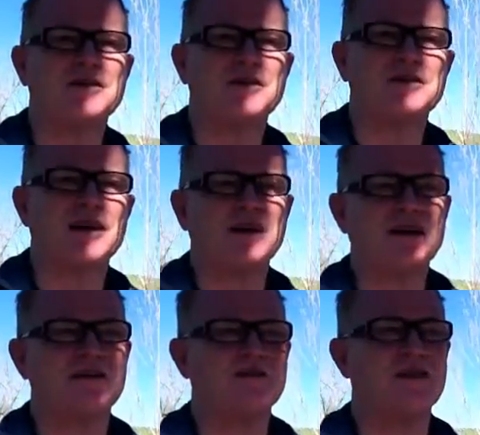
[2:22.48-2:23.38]
so it's not
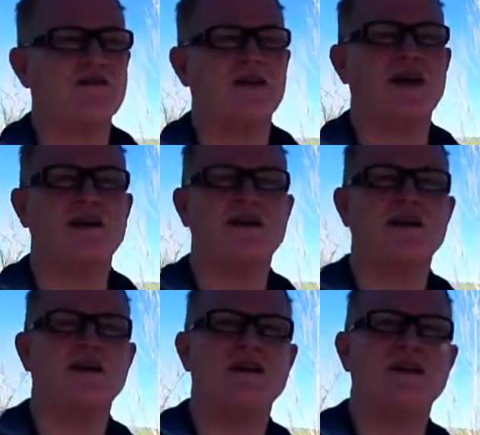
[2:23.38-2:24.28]
like there's
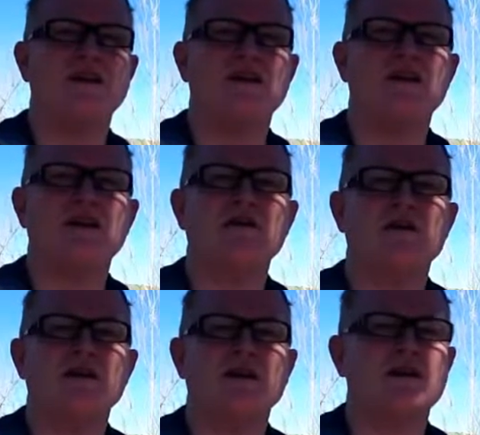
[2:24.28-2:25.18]
anything,
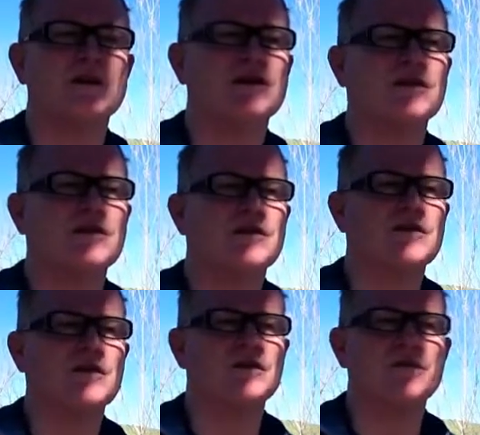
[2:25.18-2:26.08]
even
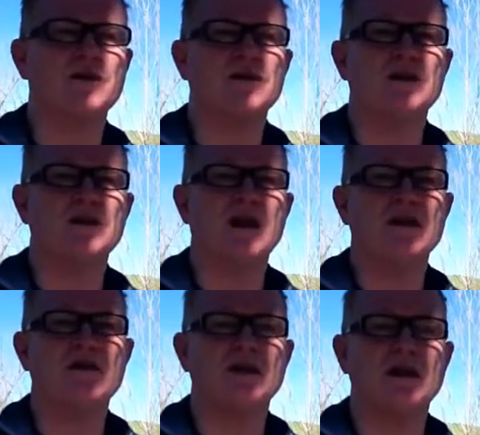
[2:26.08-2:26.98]
to dispute, and they
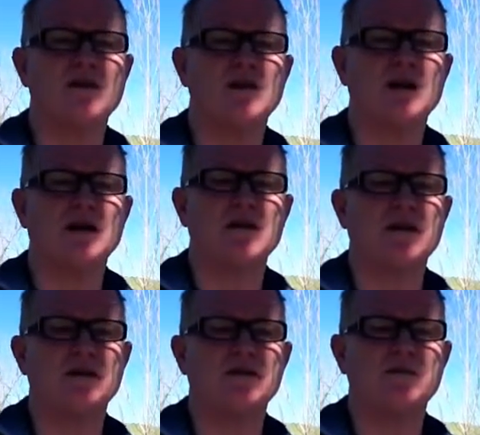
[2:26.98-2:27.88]
know that. They're not going
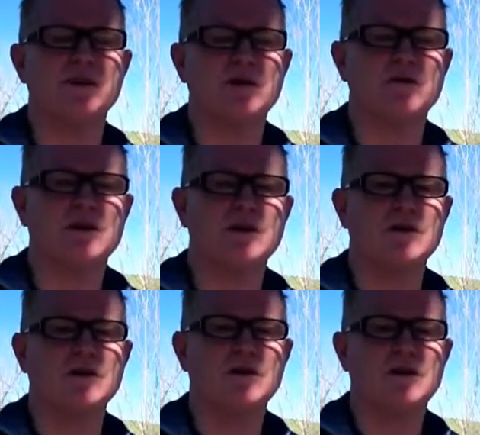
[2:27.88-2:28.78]
to dispute it with you.
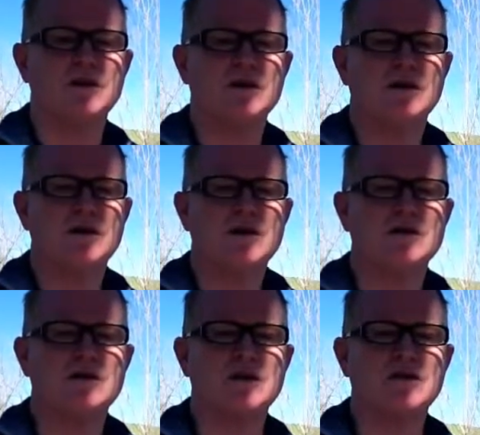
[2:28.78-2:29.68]

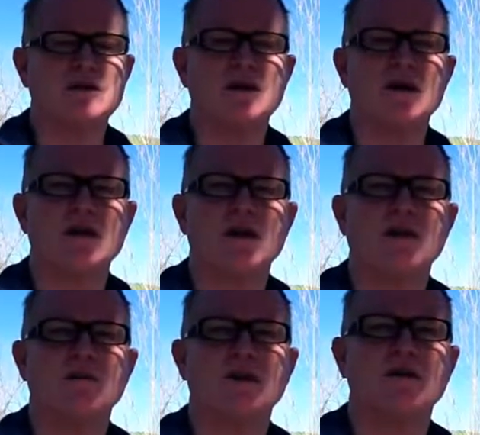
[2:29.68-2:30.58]
It's a
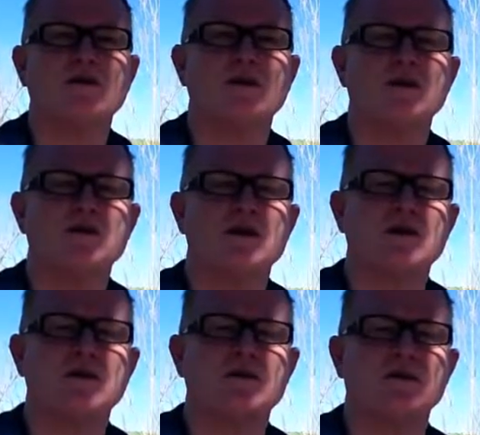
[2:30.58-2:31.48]
non-argument as far as they're
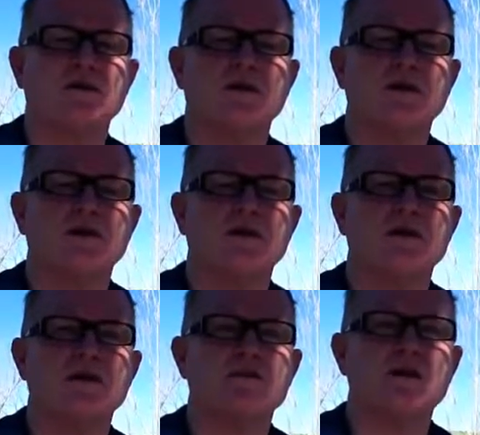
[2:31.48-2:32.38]
concerned.
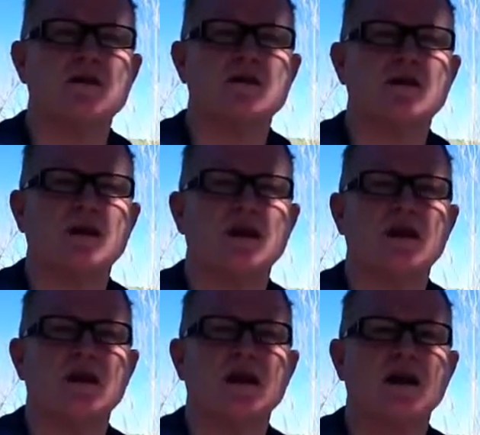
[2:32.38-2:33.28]
It's basically,
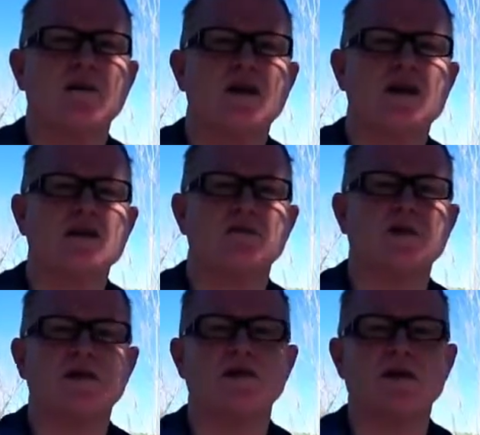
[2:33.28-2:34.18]
I'm the
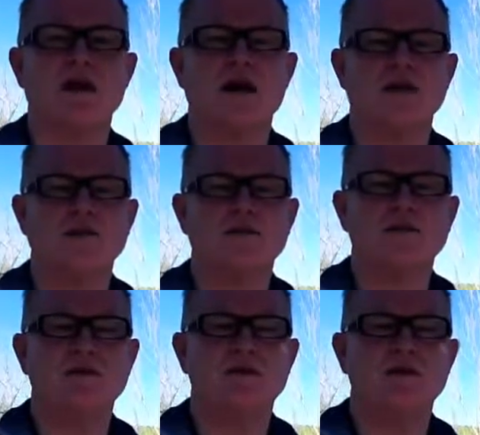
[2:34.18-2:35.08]
expert, you're not.
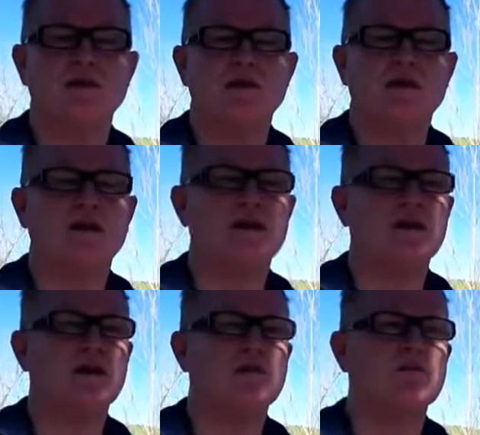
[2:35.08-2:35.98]

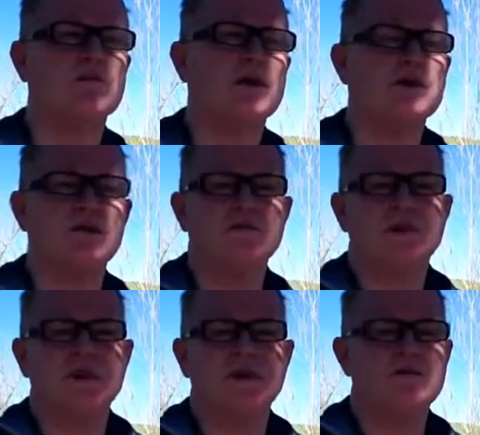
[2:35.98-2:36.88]
But
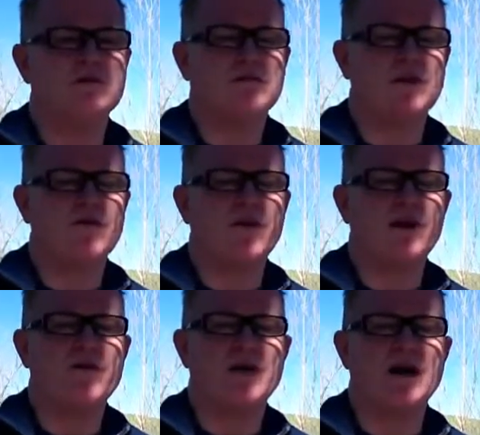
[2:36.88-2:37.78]
don't
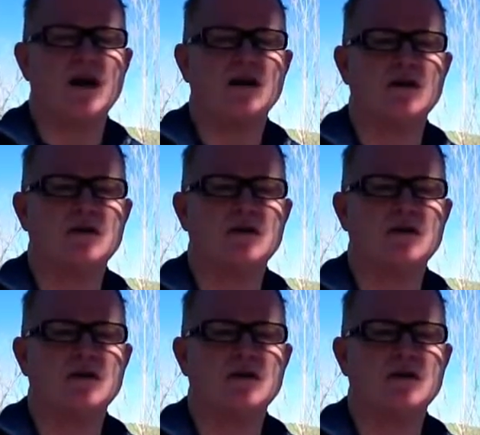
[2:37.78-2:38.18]
fall for that.